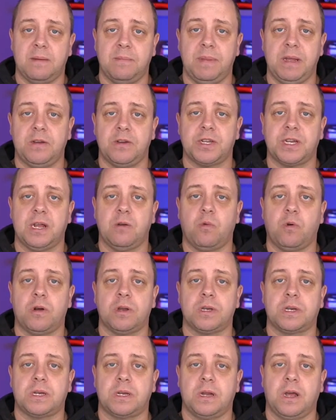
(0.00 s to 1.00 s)
because they
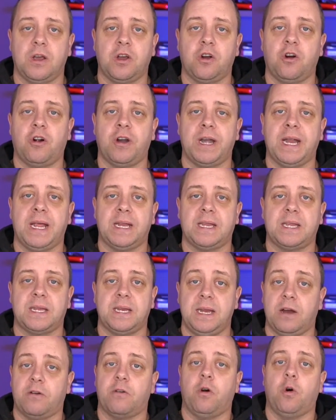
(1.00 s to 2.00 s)
want a car that's
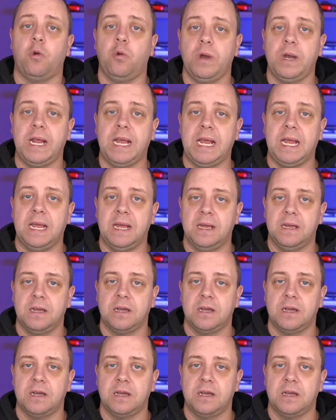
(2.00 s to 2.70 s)
their only